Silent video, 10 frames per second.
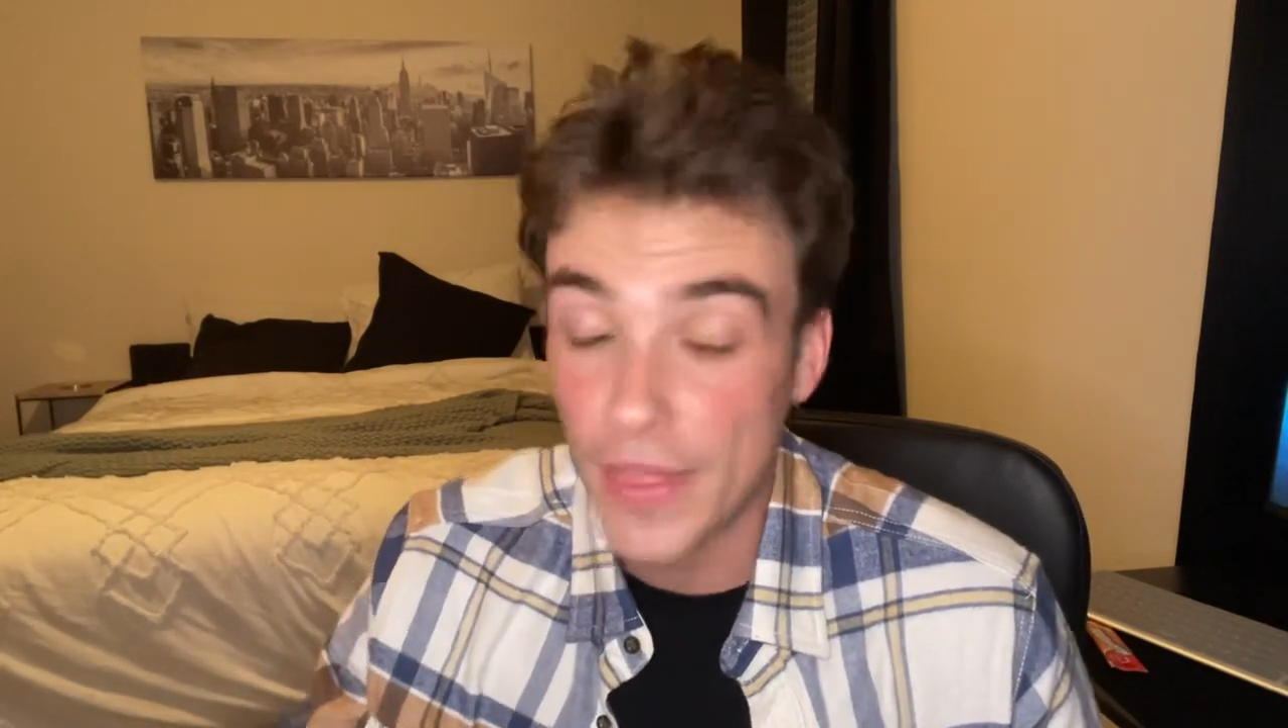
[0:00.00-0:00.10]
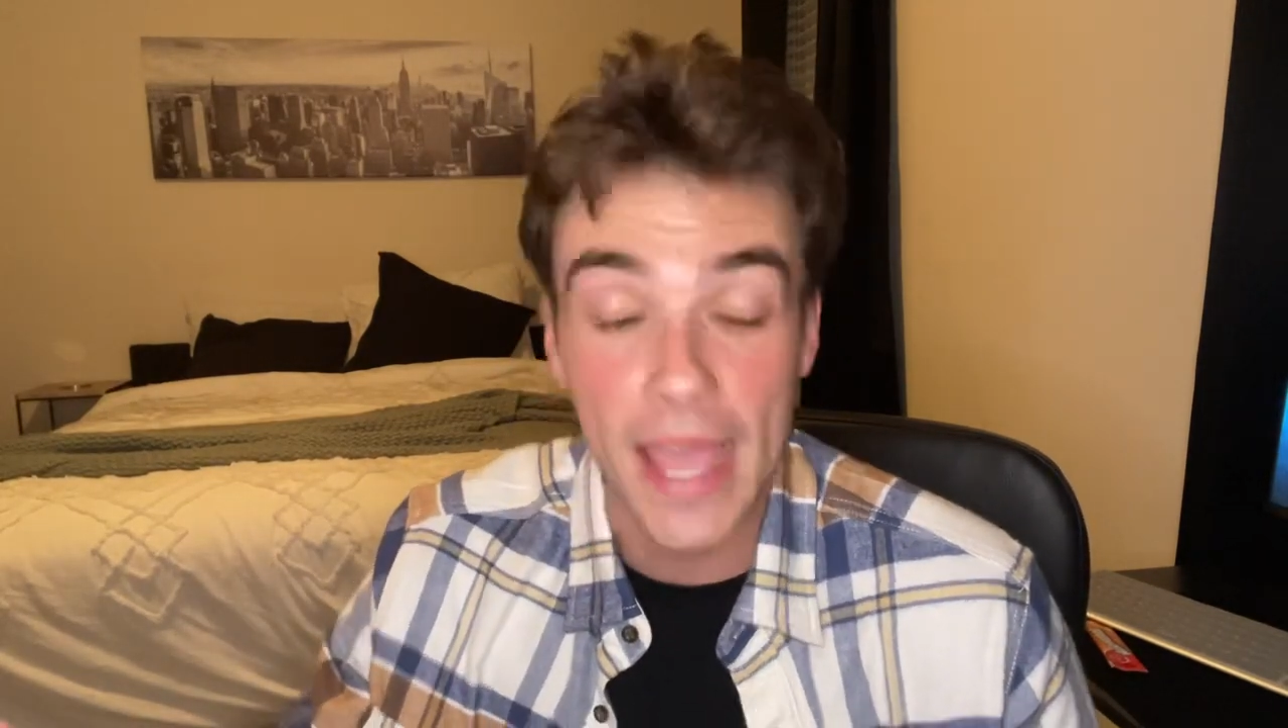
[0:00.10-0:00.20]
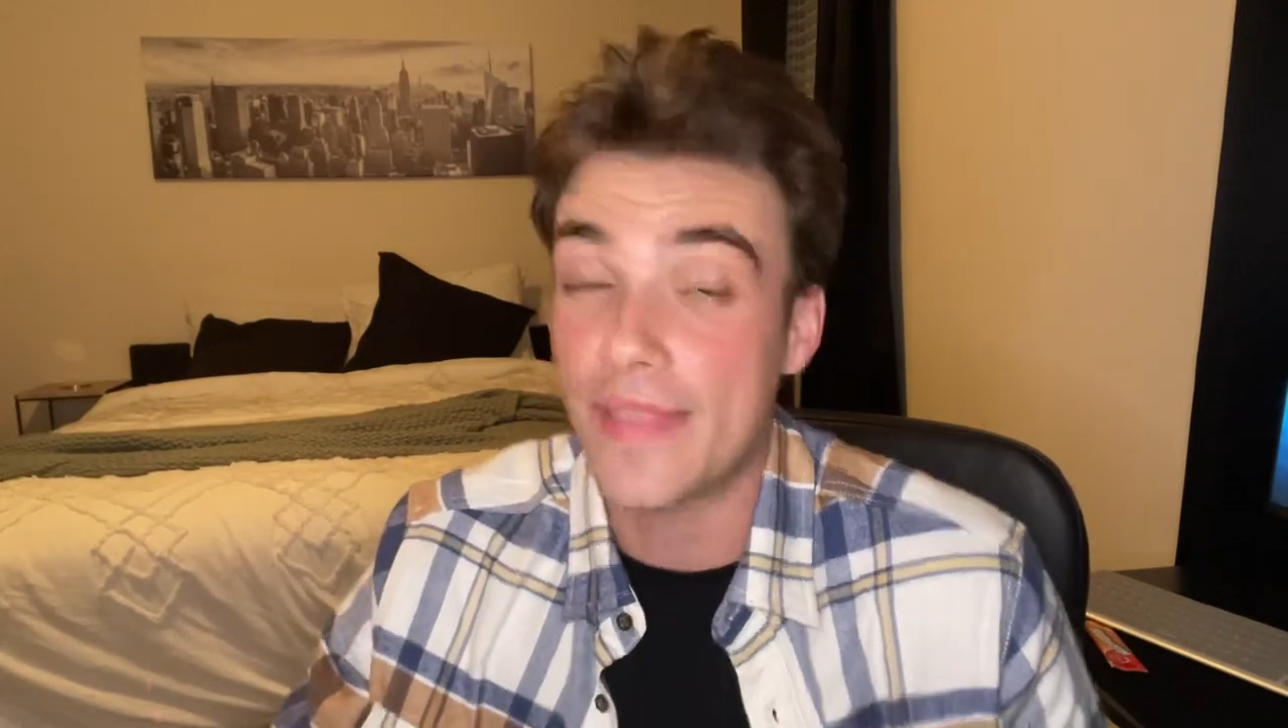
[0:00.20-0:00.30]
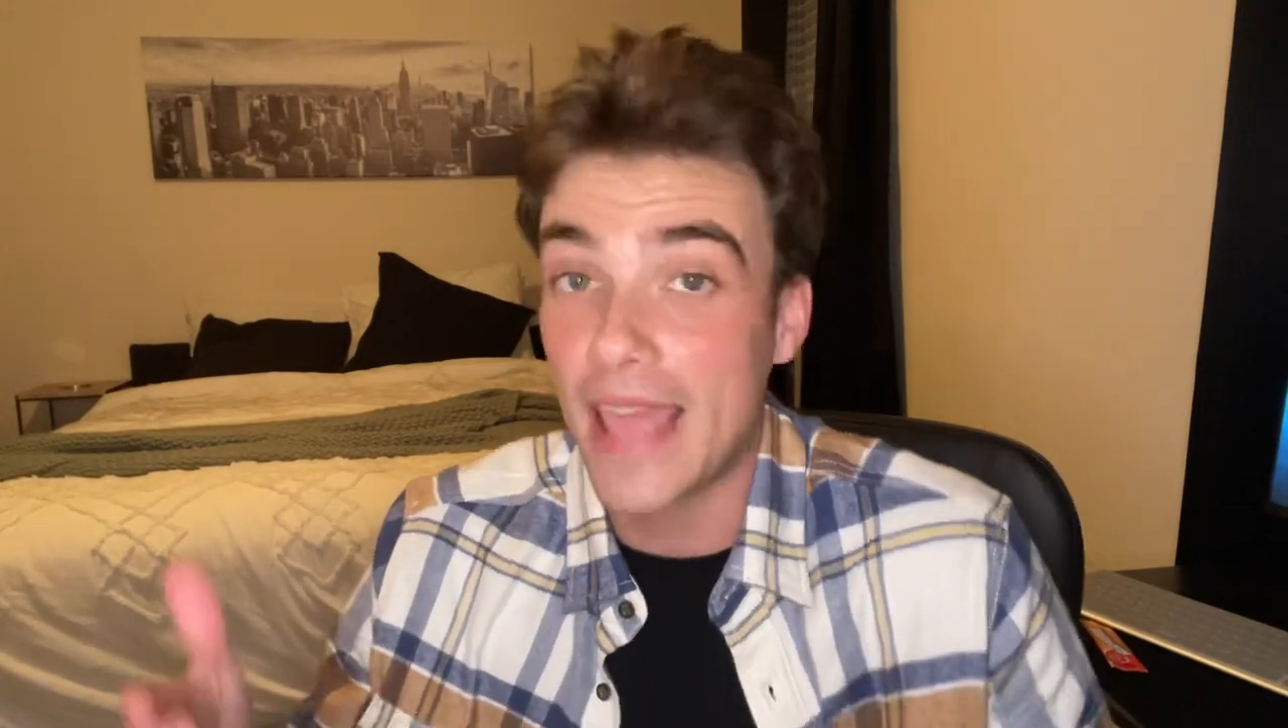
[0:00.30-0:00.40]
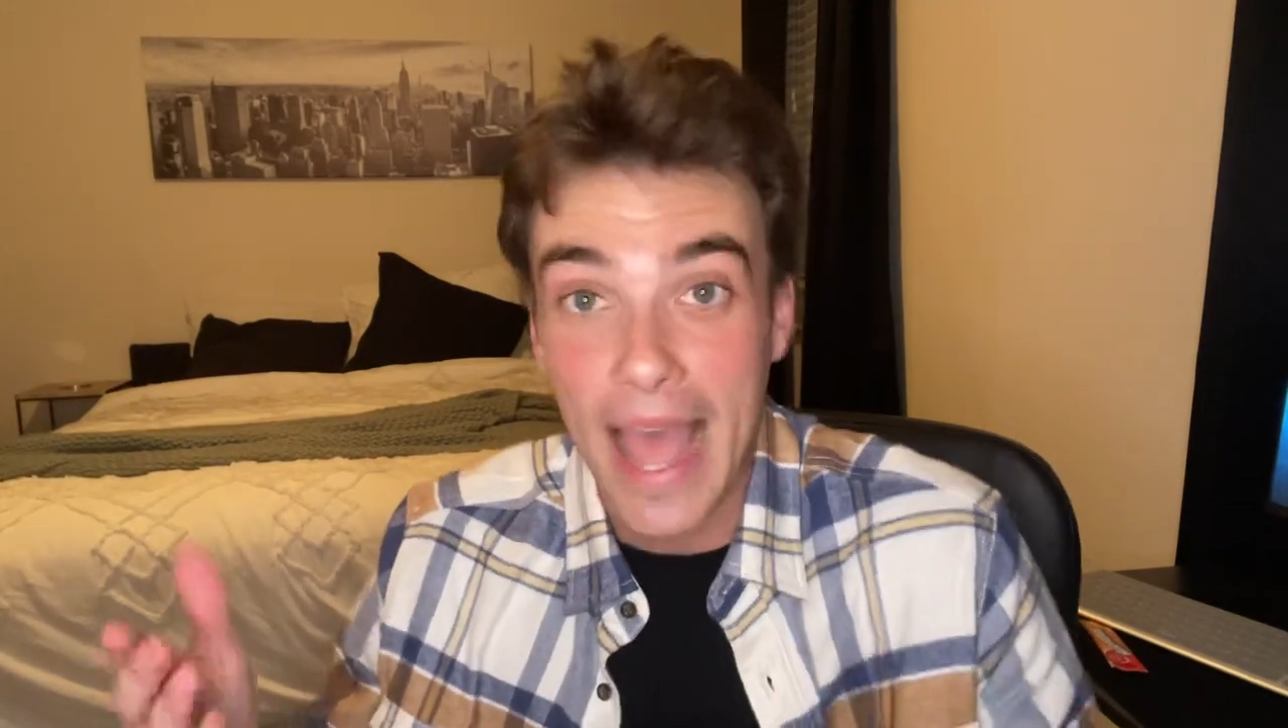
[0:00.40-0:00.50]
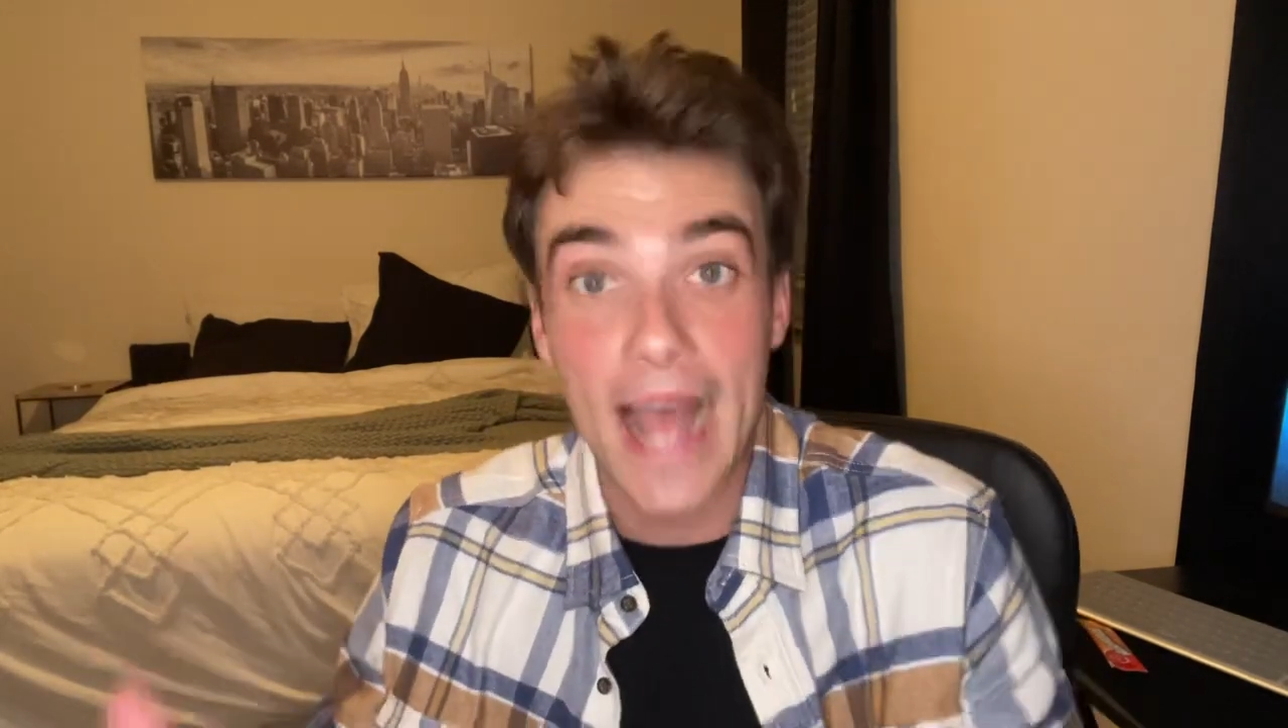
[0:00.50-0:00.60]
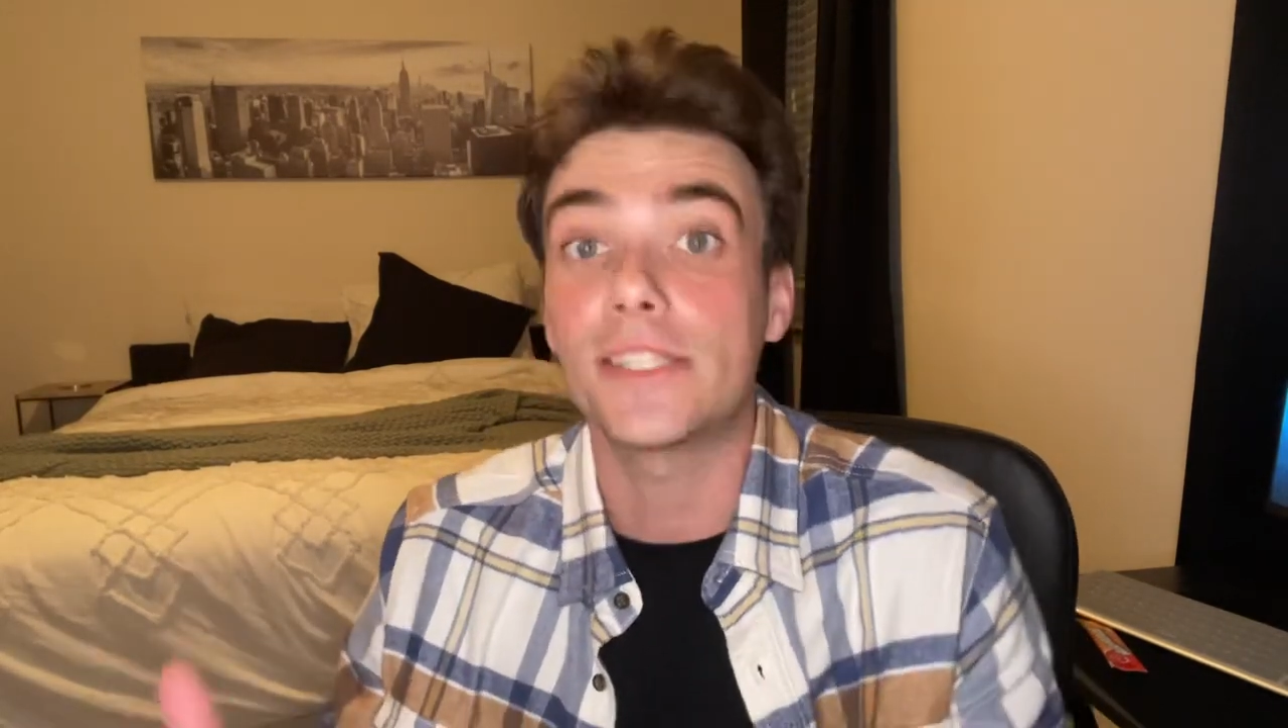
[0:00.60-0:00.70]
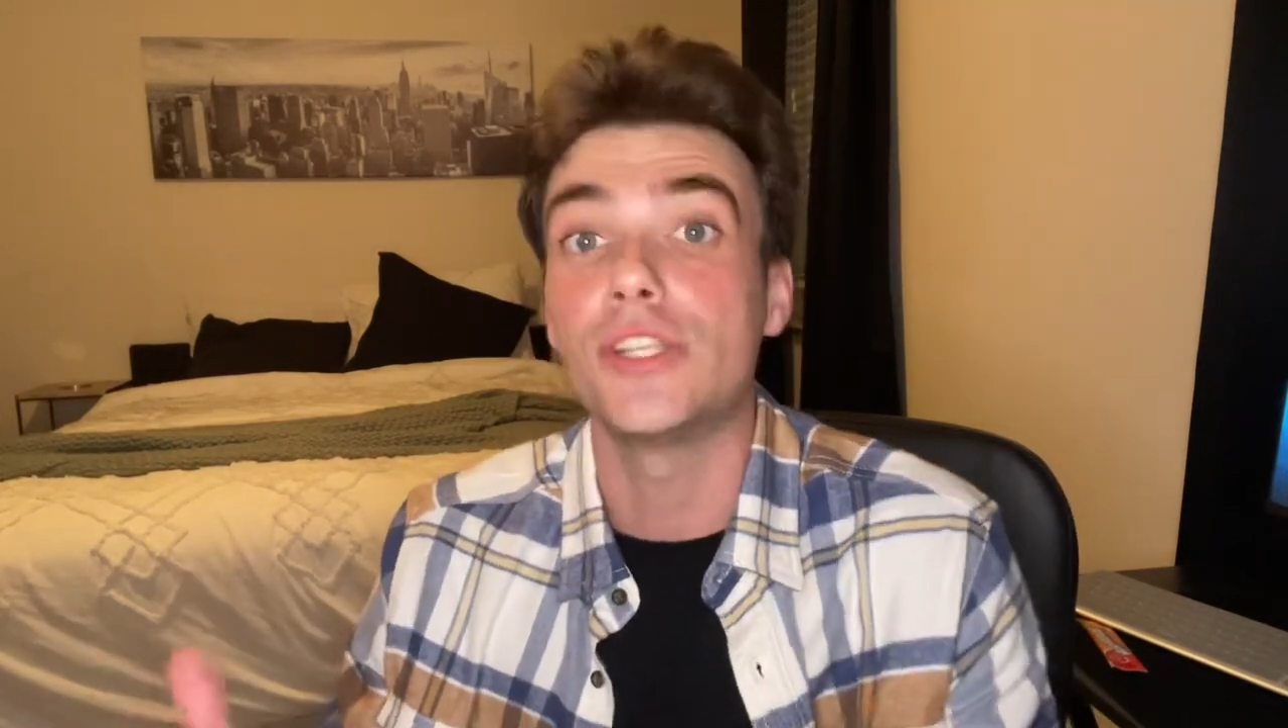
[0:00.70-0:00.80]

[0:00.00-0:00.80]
they had to